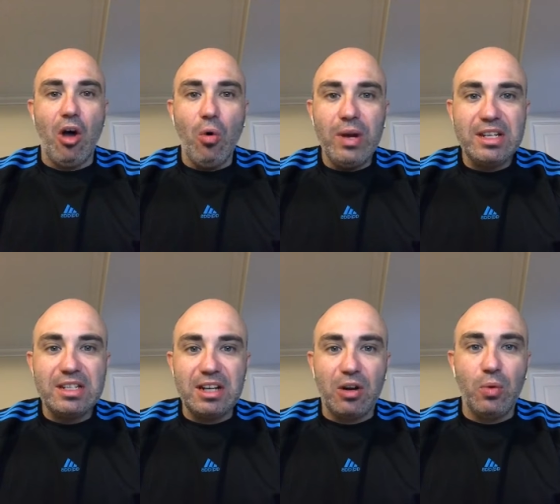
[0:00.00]
always
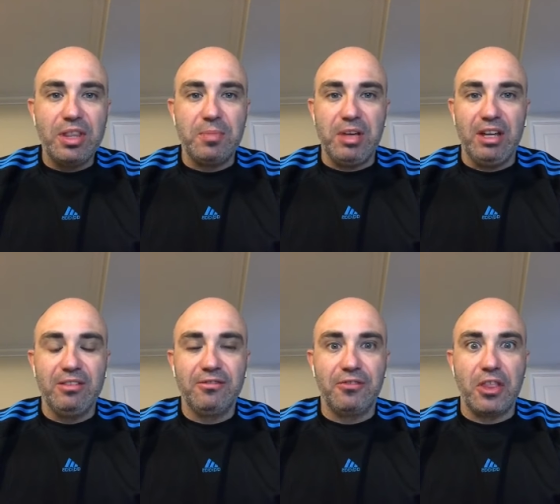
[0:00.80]
stuck with me
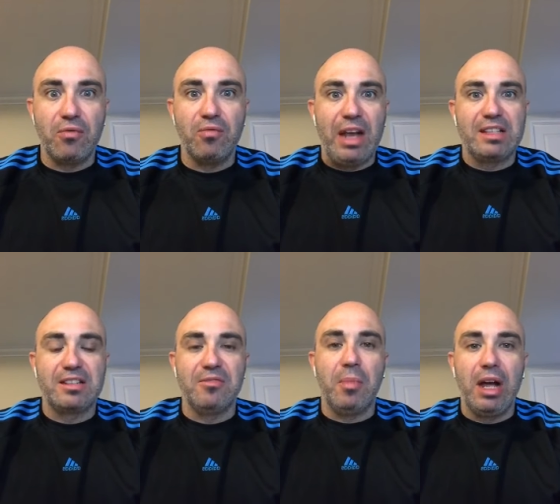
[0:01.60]
for the
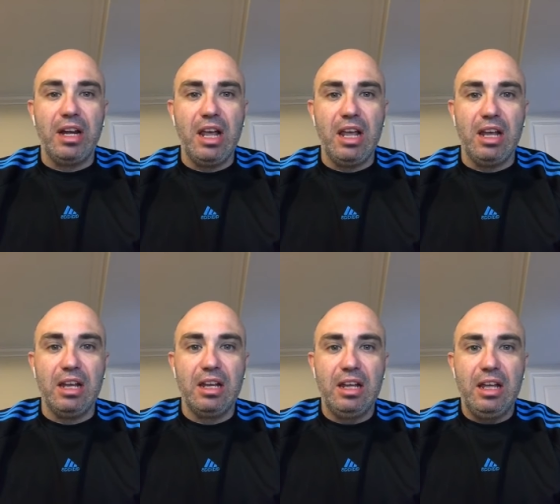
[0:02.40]
rest of my
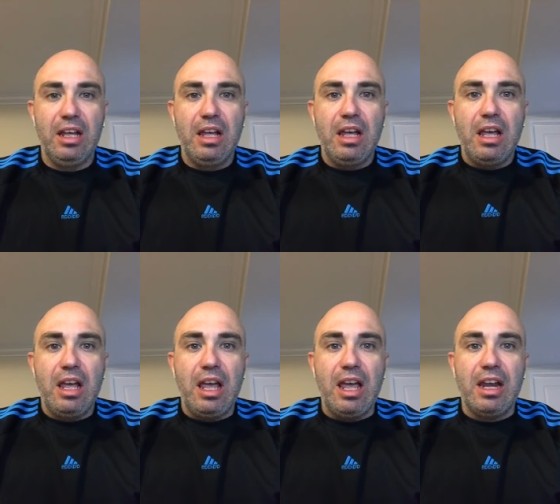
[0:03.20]
day.
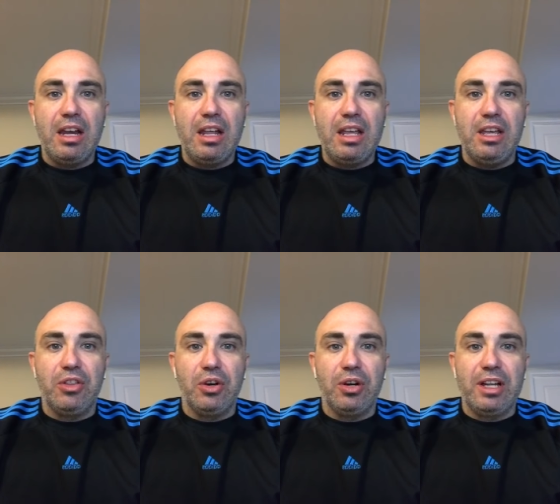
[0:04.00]
It
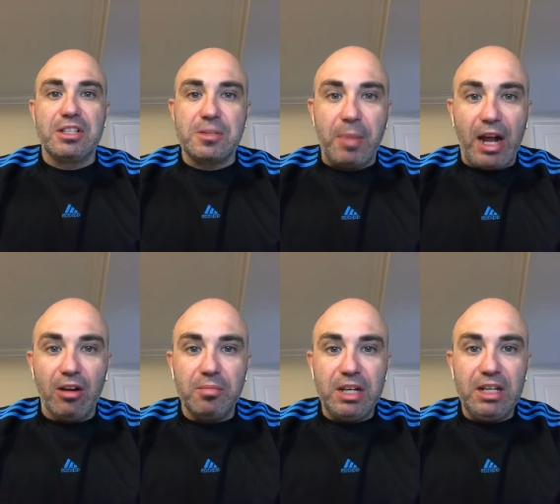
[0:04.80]
either
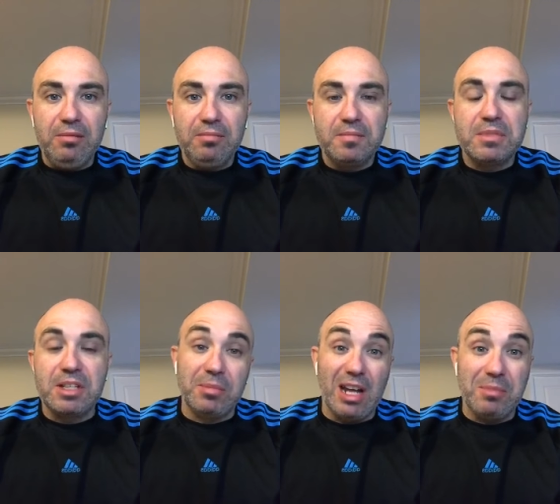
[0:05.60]
inspired me,
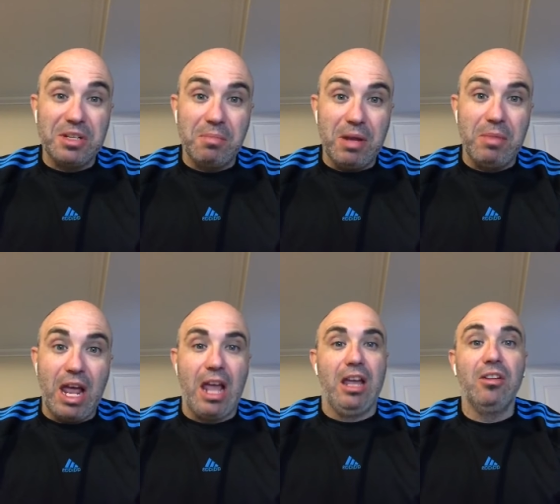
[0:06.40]
sometimes it made
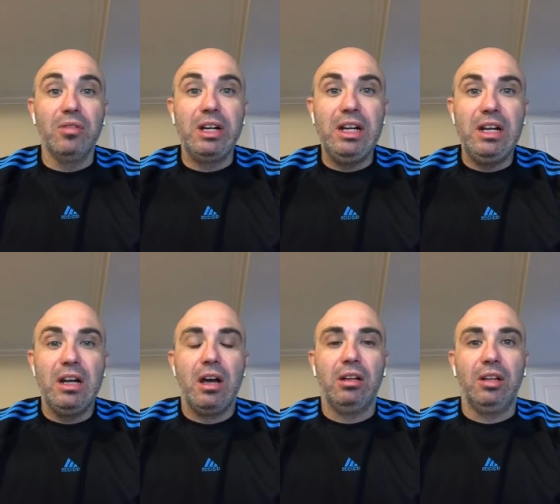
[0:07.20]
me angry,
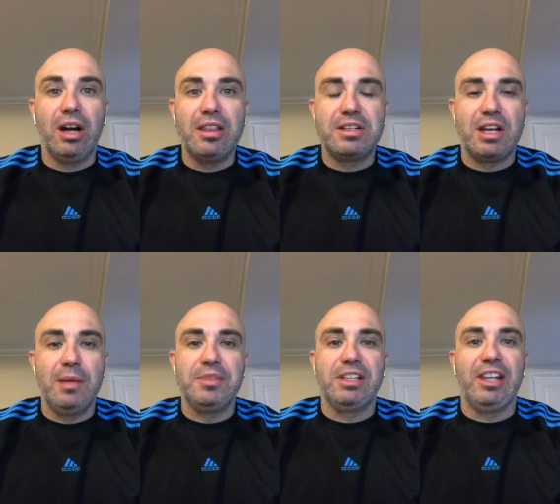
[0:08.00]
a lot of the
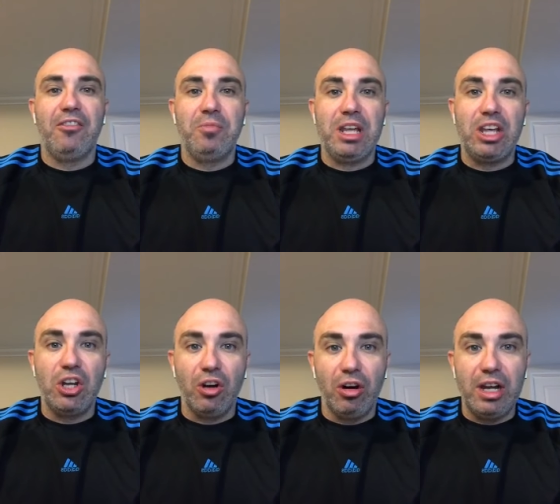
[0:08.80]
times it left me
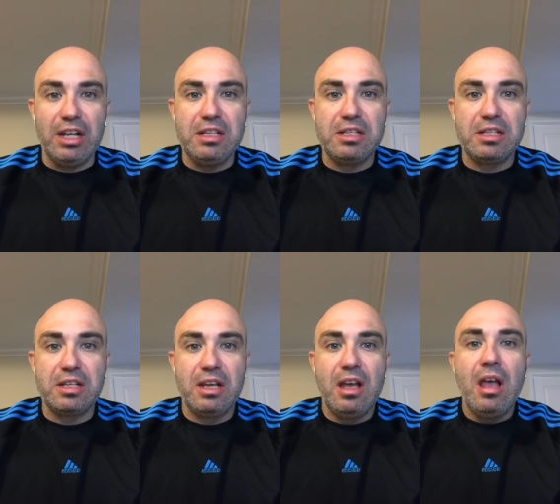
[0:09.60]
curious,
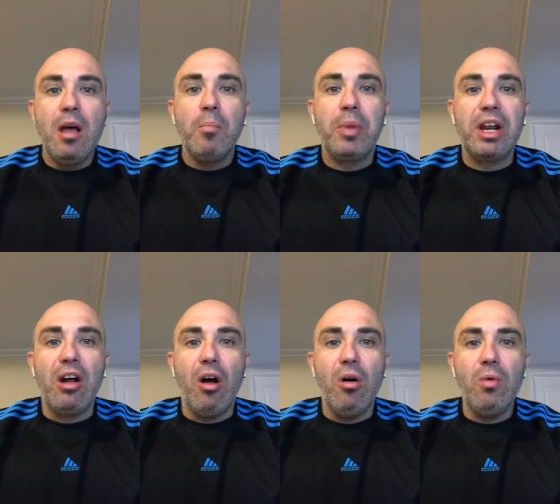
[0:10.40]
but it
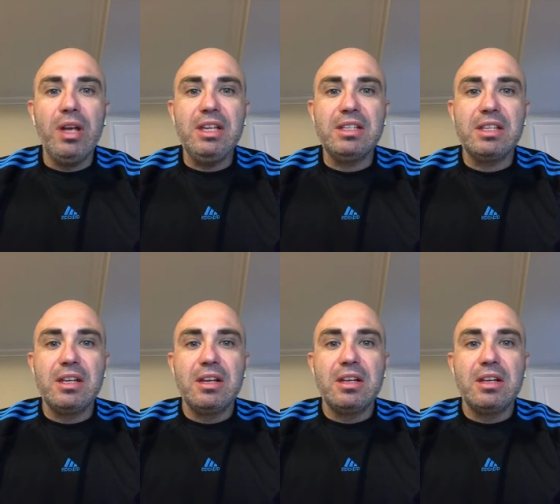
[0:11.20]
always